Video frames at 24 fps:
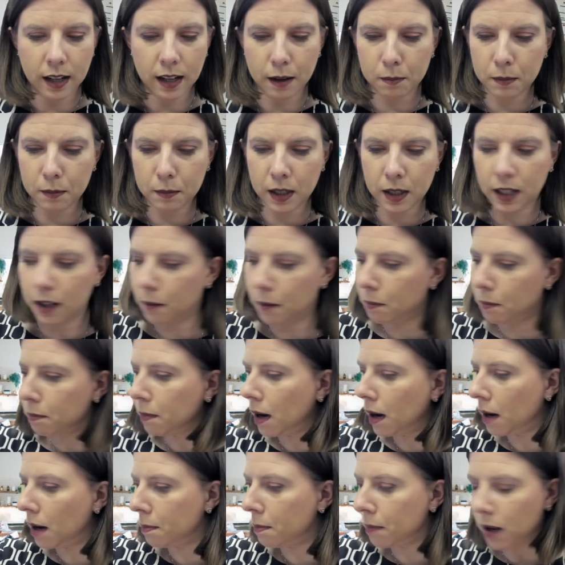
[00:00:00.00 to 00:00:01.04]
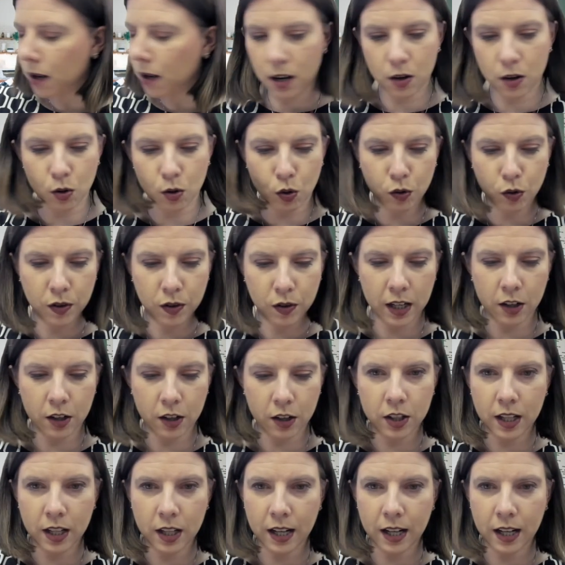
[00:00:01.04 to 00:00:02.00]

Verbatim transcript: let me hop on over there to